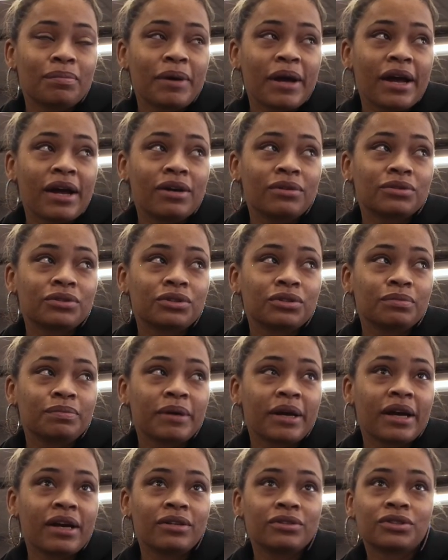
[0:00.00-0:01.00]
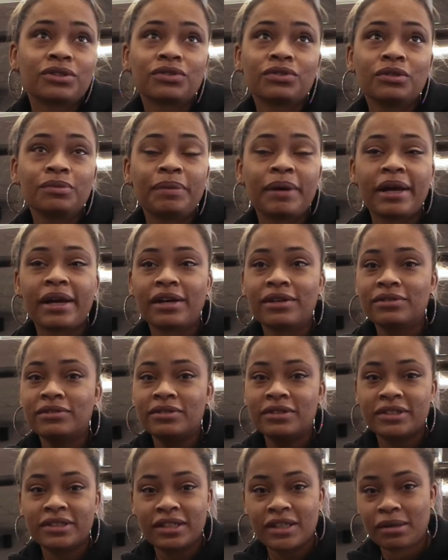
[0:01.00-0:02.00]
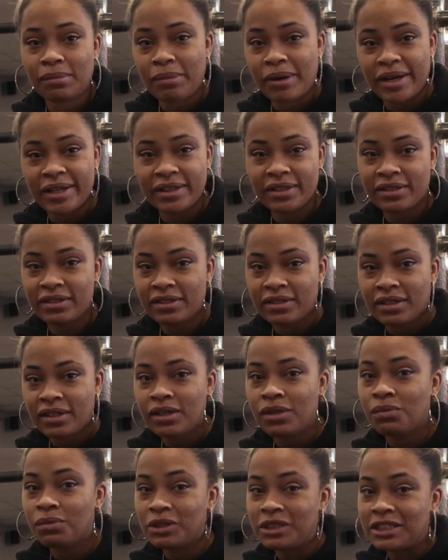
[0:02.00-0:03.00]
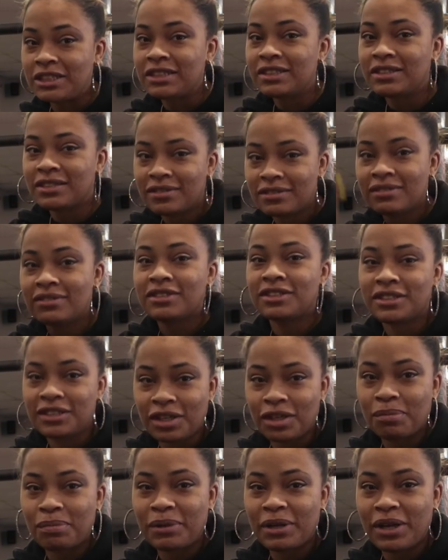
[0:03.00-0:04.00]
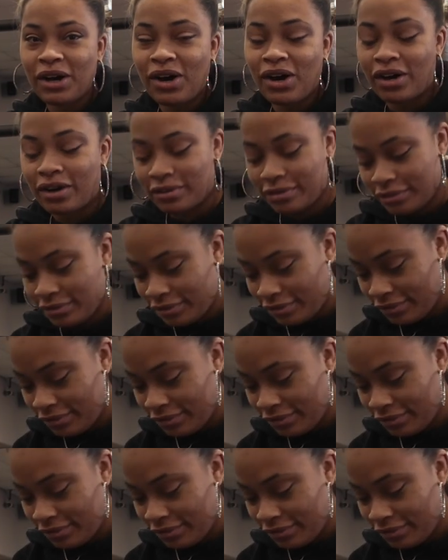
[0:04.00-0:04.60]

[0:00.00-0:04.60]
Pound, 2 pounds, 3 pounds in a month, which is still a PR.